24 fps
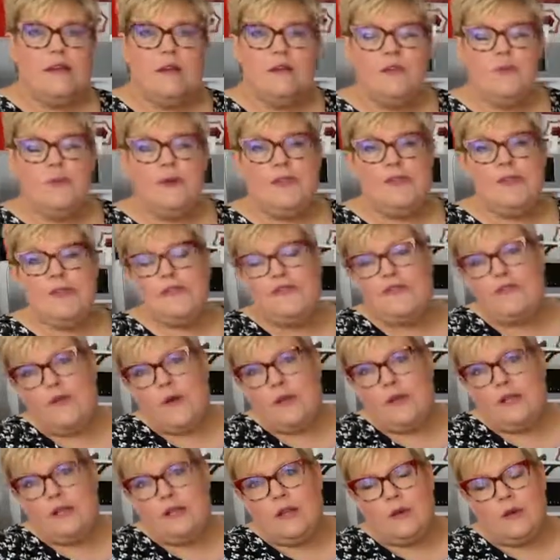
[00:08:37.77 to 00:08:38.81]
With the
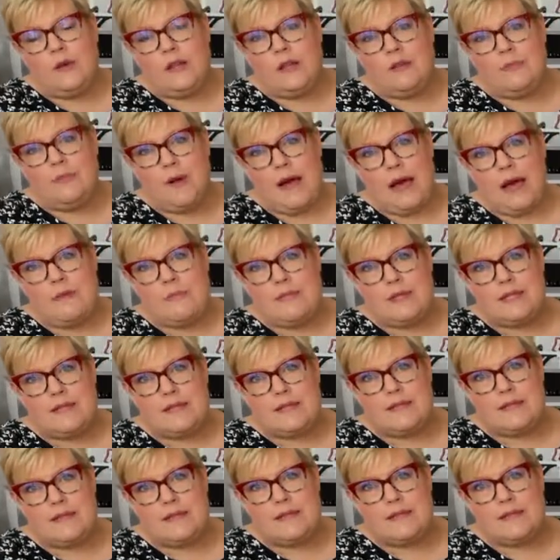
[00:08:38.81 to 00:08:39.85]
front-loading bobbin
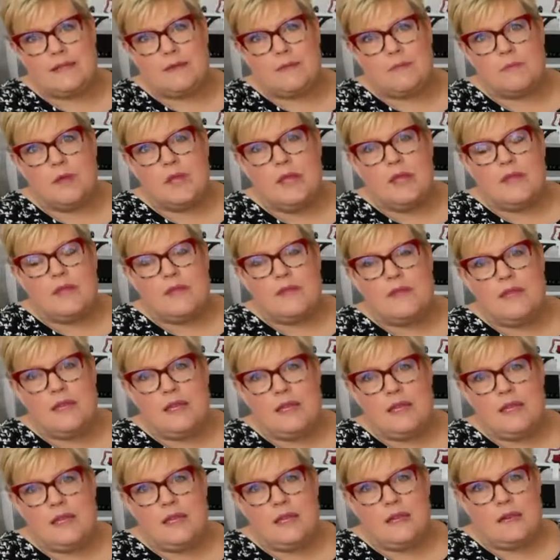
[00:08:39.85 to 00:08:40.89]
system,
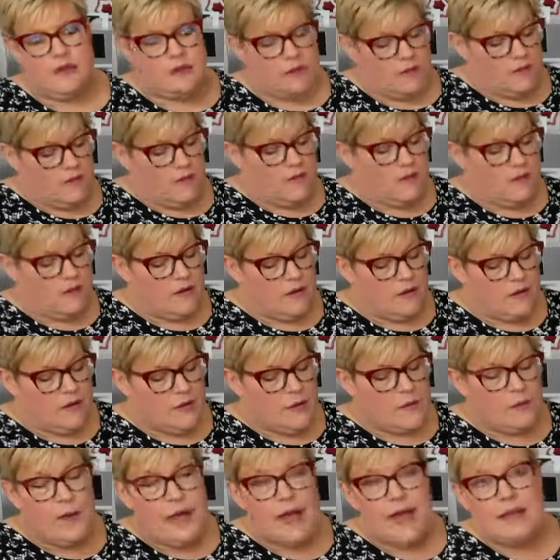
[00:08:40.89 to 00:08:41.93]
the
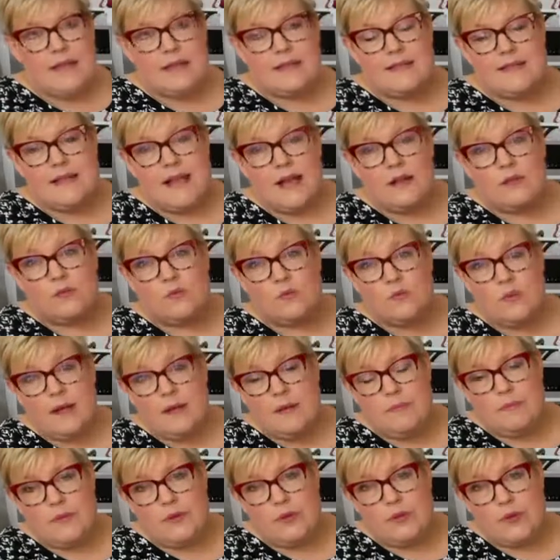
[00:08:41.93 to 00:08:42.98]
thread is held
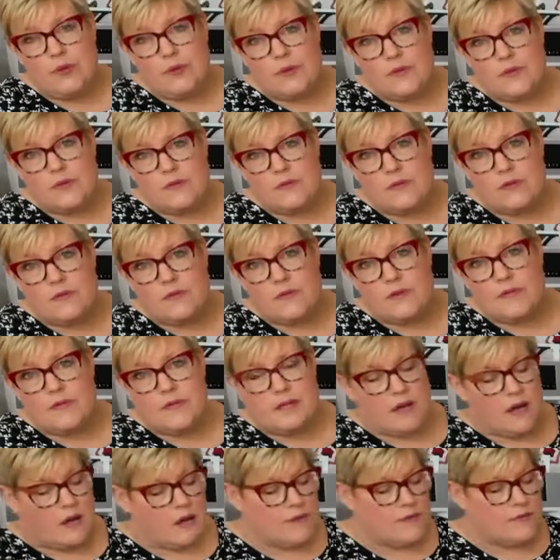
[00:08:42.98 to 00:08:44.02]
right below the surface
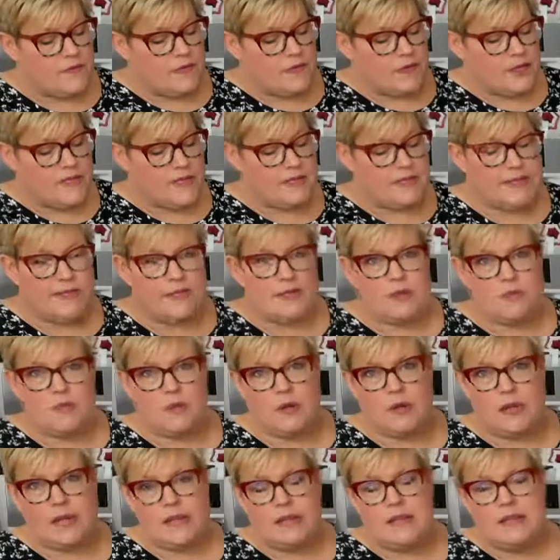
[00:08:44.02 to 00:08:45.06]
of the stitch
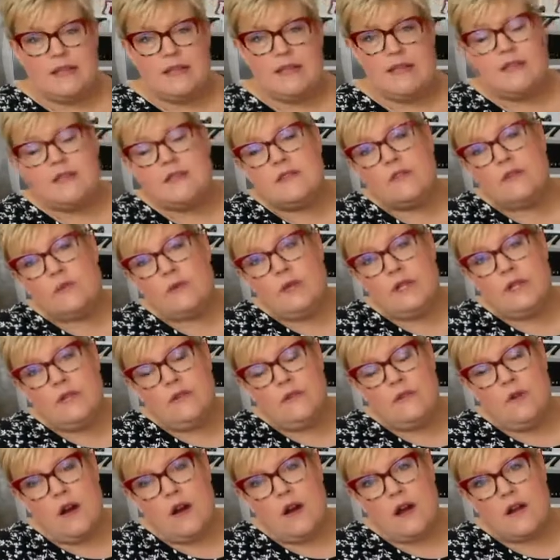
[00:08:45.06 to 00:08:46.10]
plate. So when
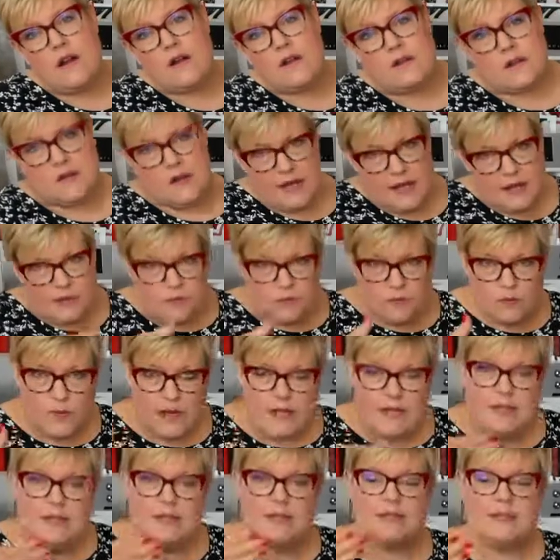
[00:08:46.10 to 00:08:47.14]
you are
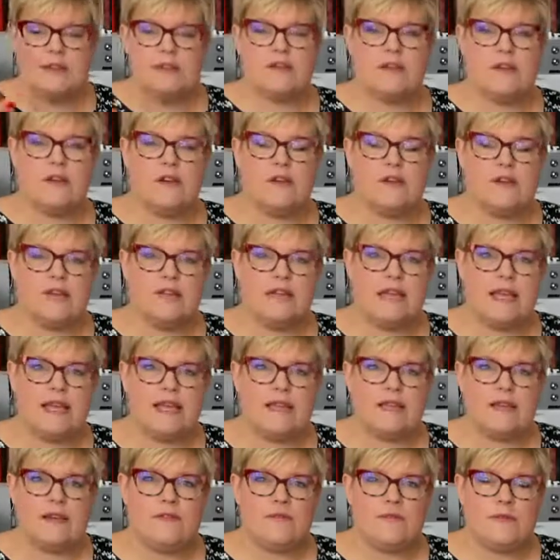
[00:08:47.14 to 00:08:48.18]
ready to start and
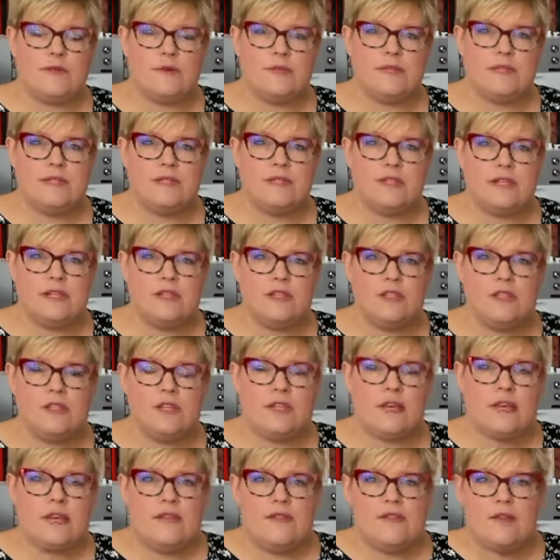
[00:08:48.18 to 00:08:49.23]
take that first stitch,
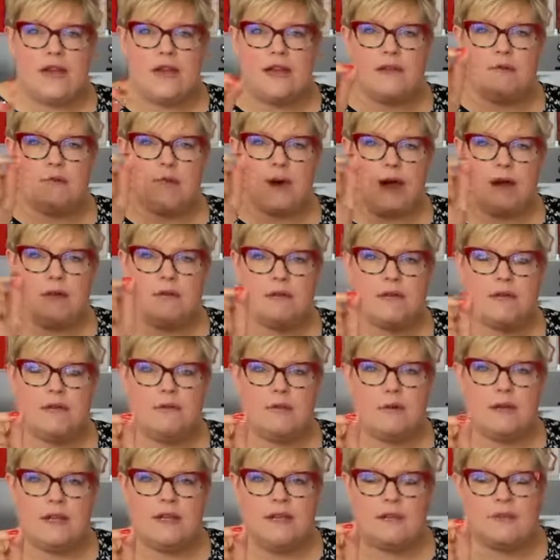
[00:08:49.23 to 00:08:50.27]
that bobbin
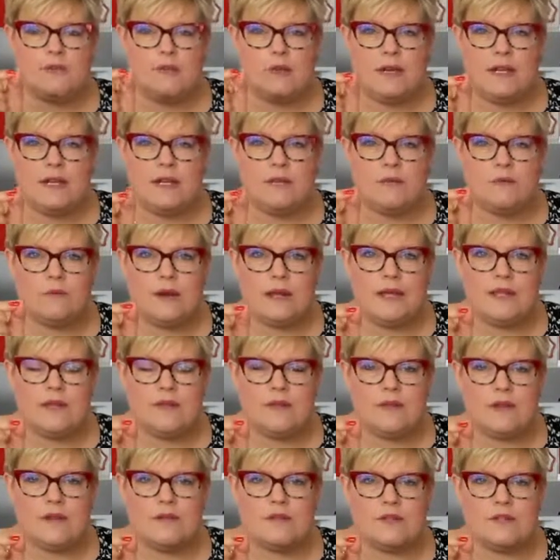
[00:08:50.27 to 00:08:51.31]
thread is waiting right
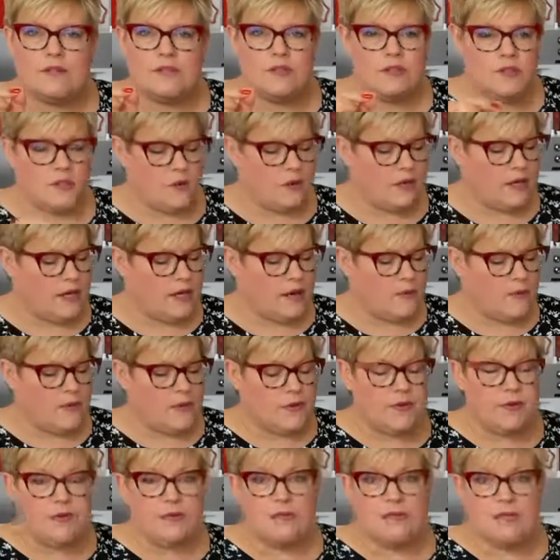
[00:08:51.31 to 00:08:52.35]
there to join up
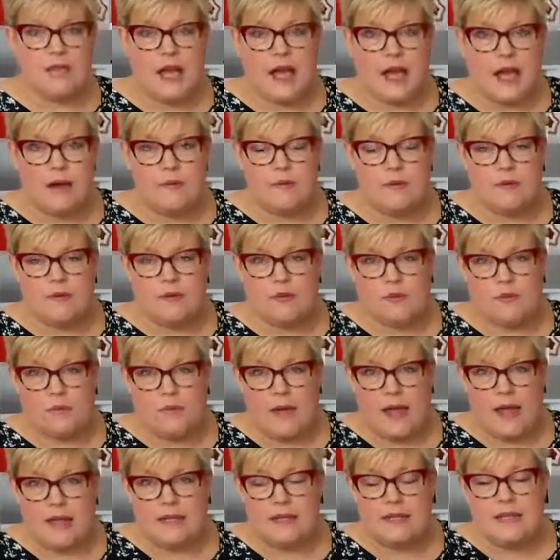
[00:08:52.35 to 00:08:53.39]
with your top
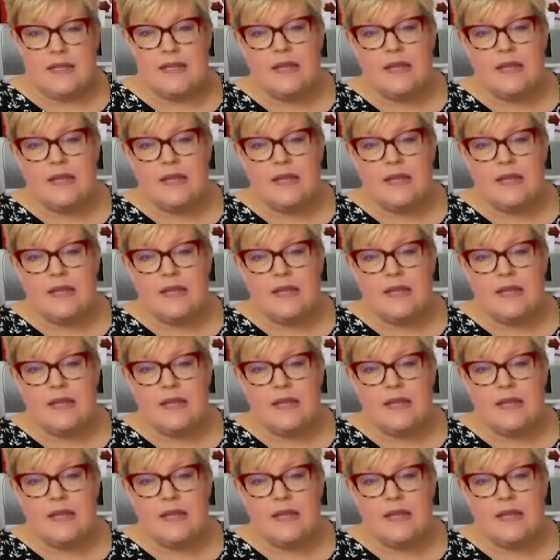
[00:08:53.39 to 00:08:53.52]
thread.